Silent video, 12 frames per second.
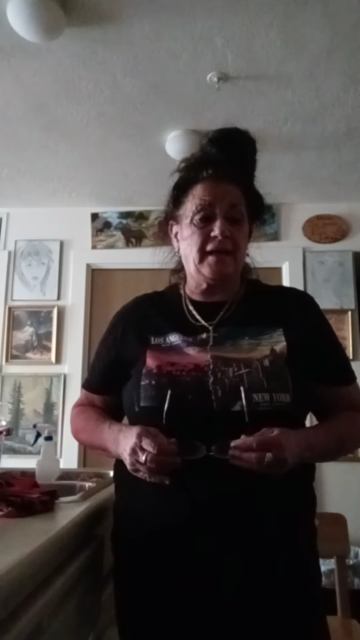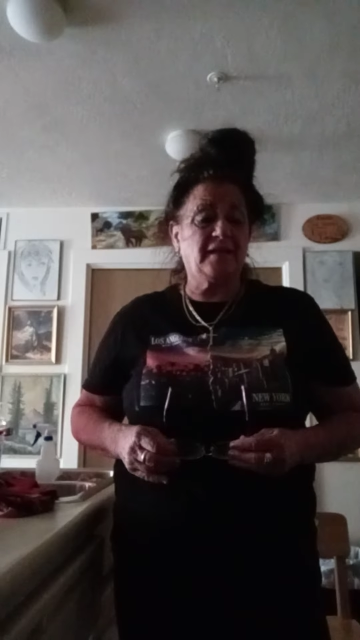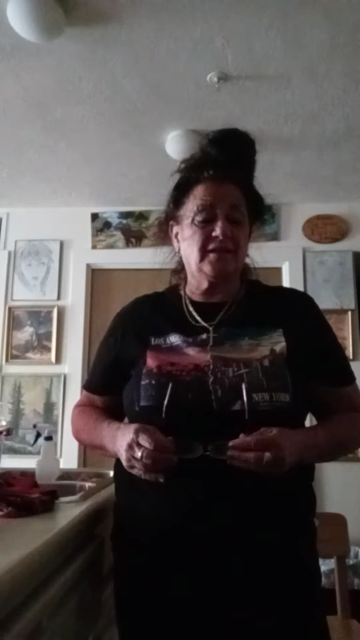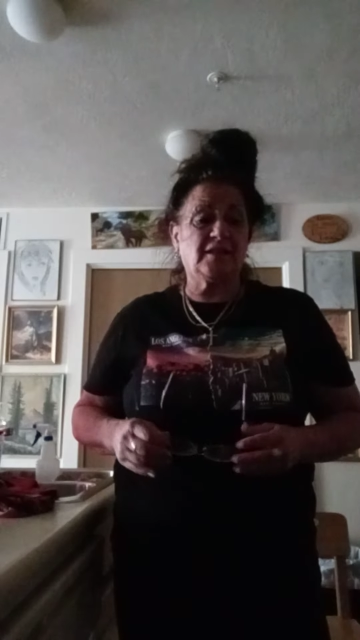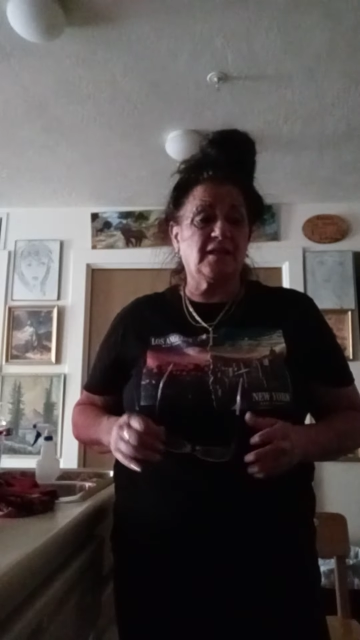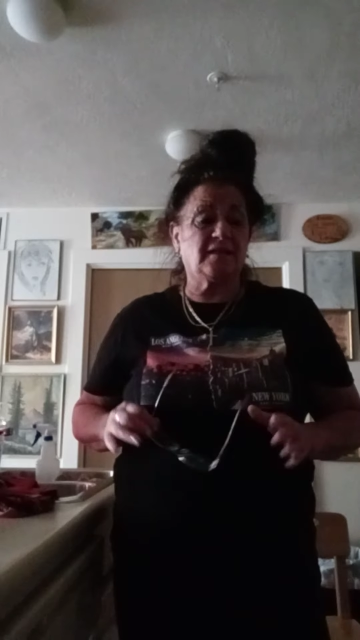
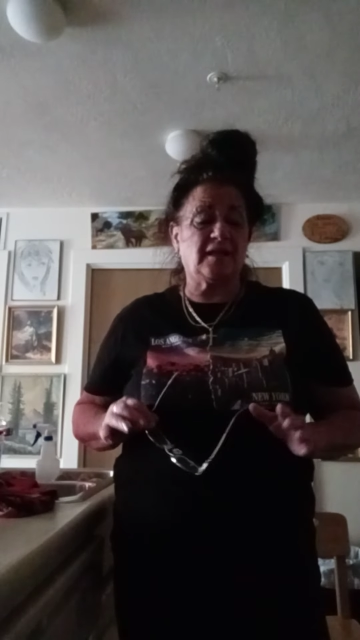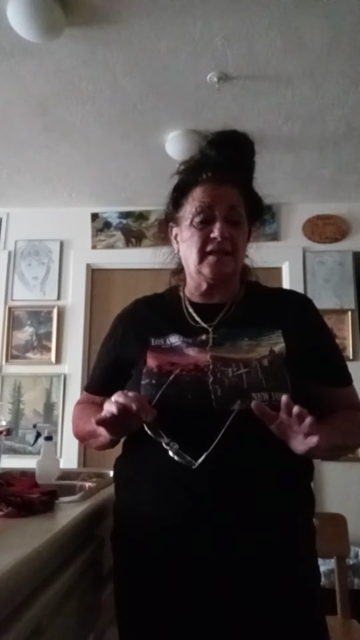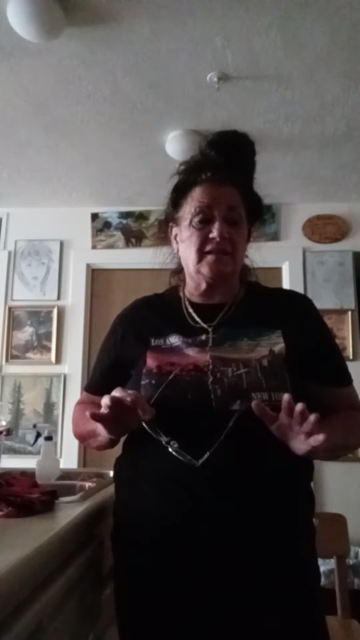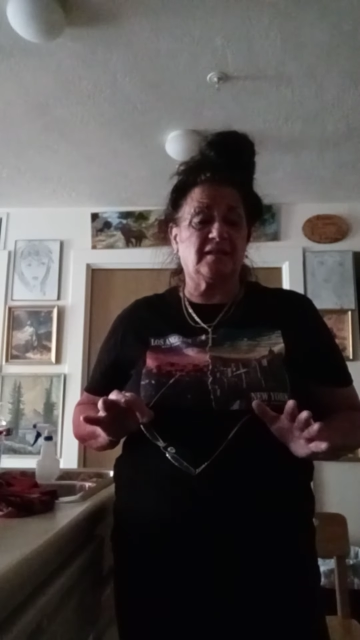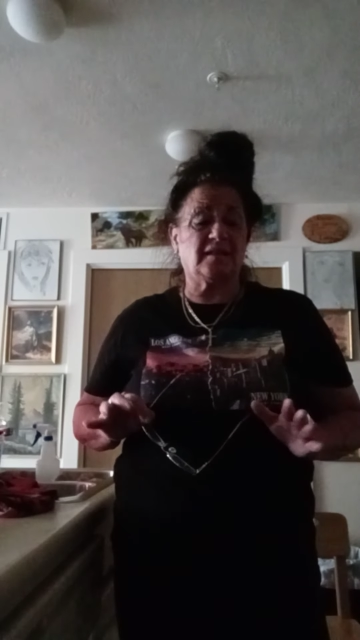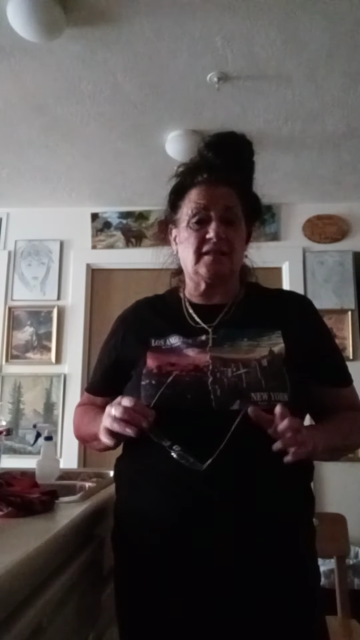It's just,
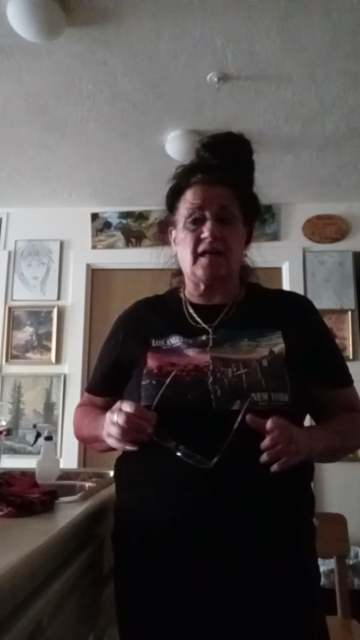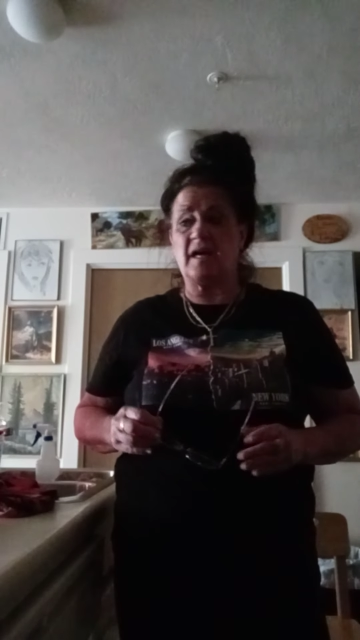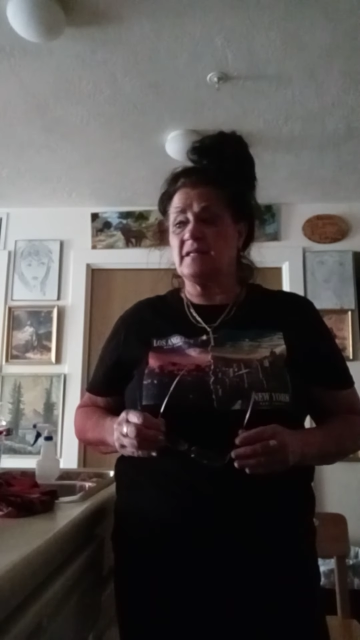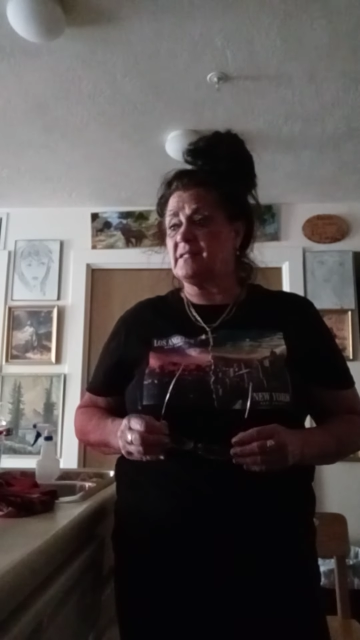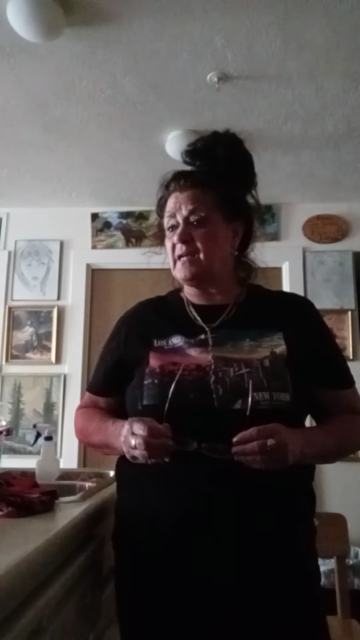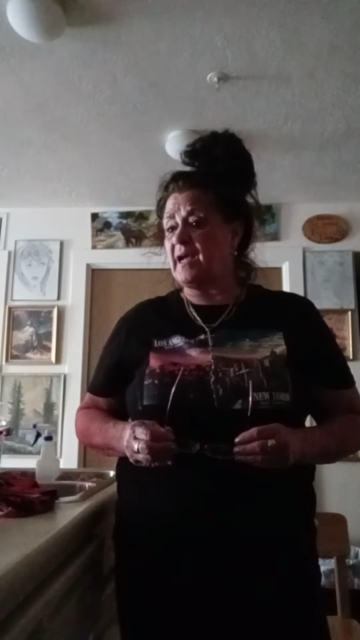it's
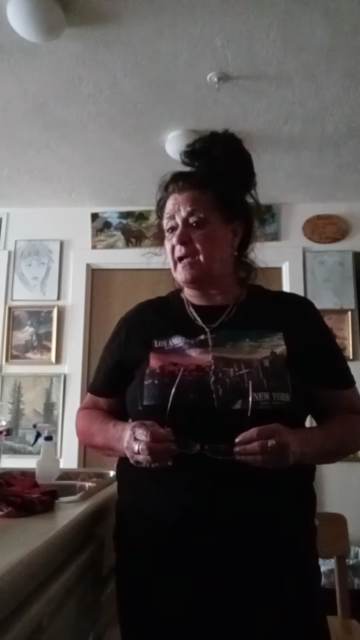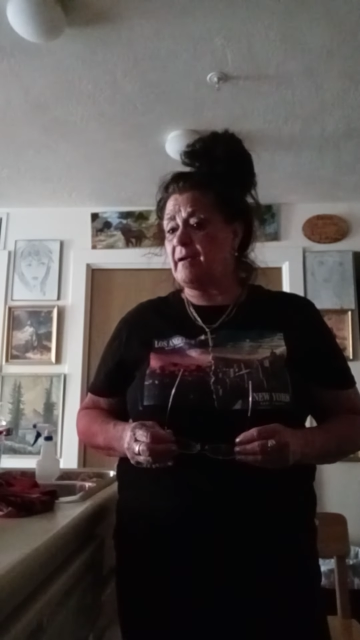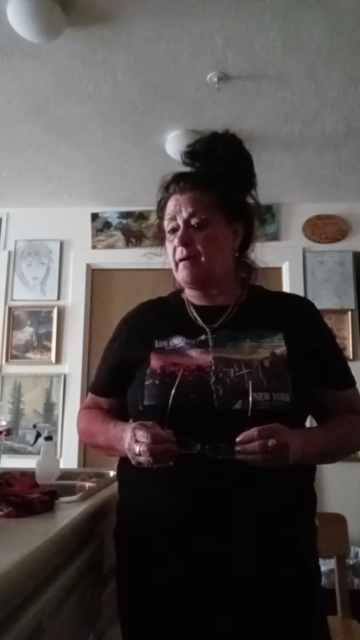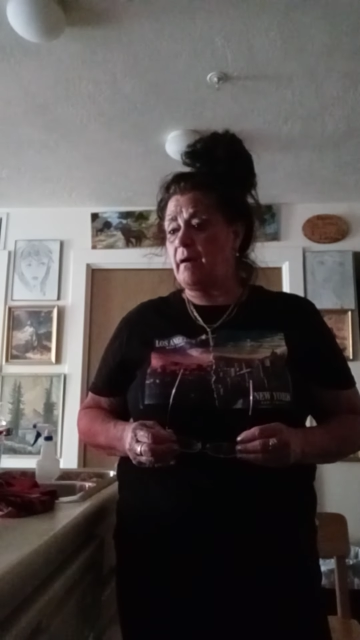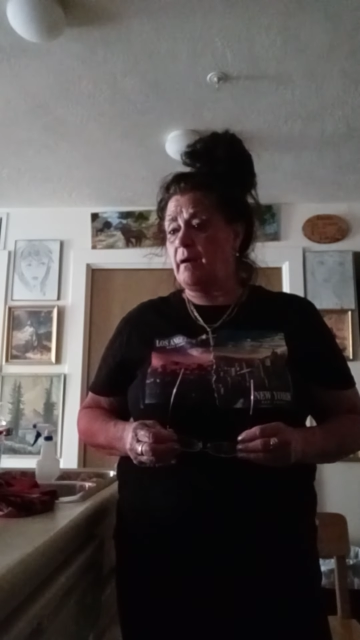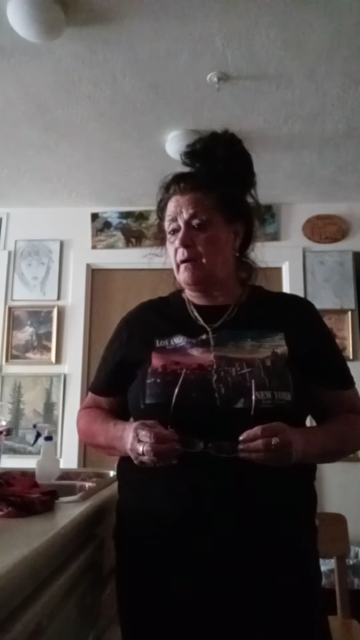
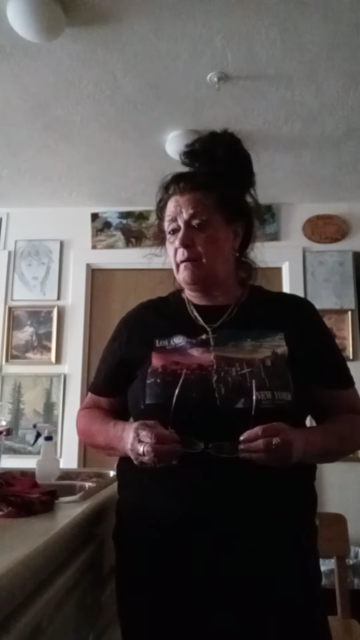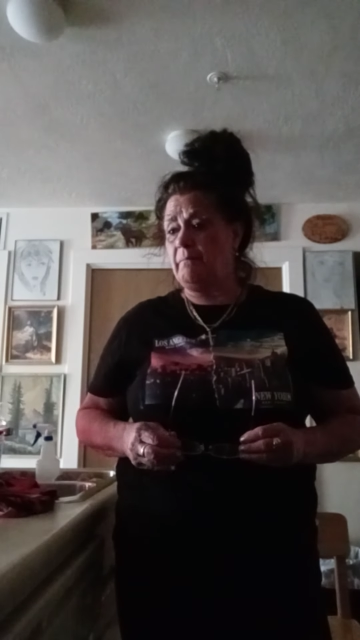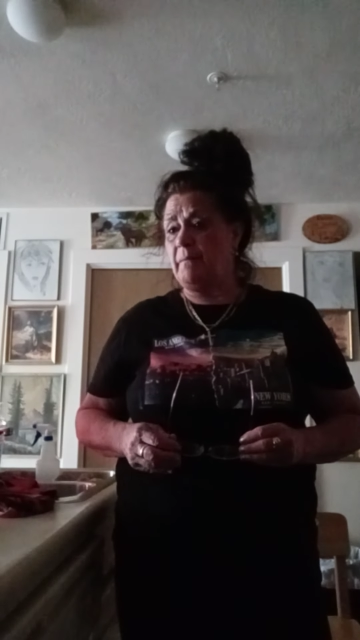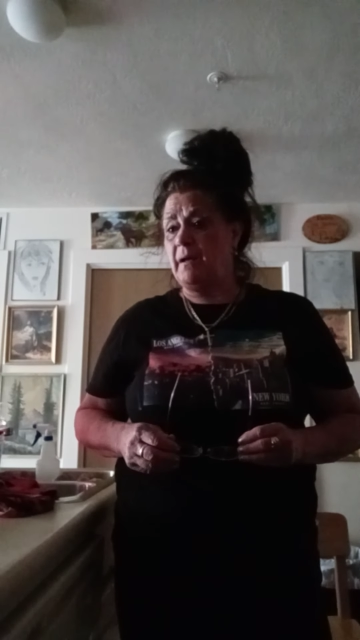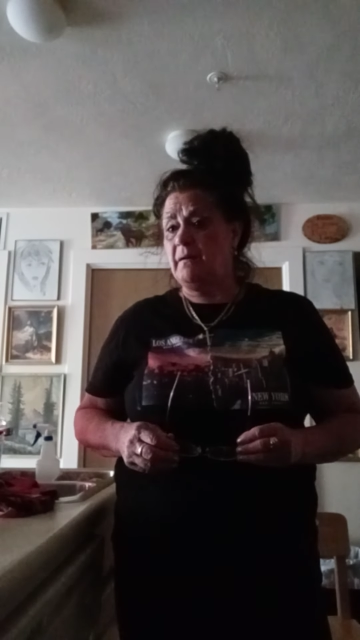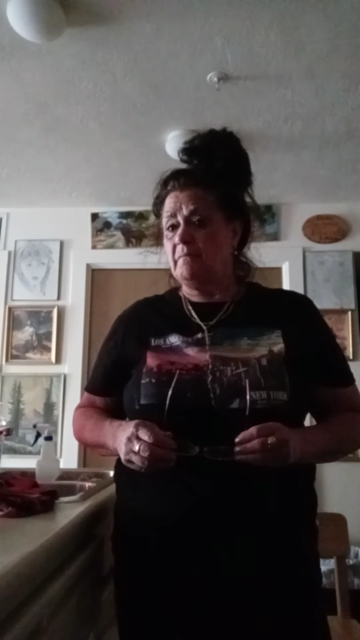disgusting.
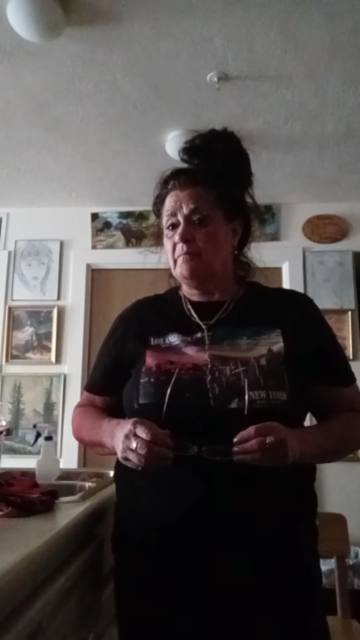Um,